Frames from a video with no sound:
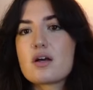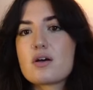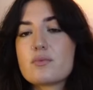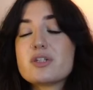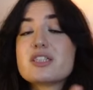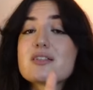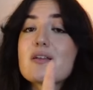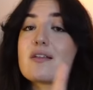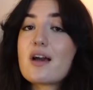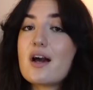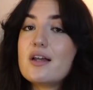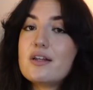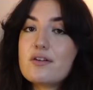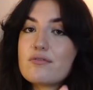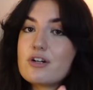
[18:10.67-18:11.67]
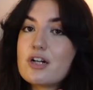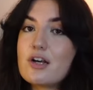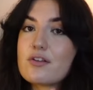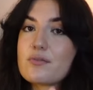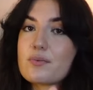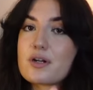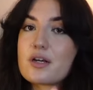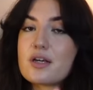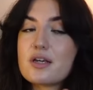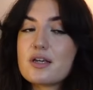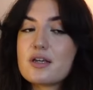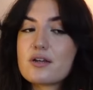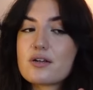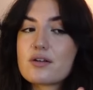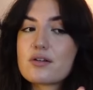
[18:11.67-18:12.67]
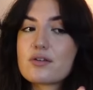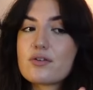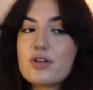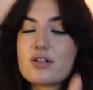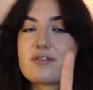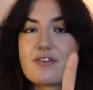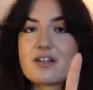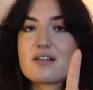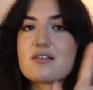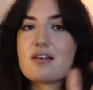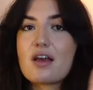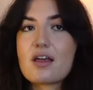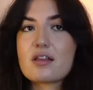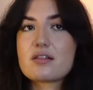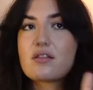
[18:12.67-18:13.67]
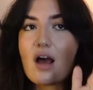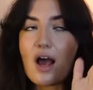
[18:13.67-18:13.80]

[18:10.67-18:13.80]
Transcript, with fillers: which is something I didn't realise when I got into fantasy, I,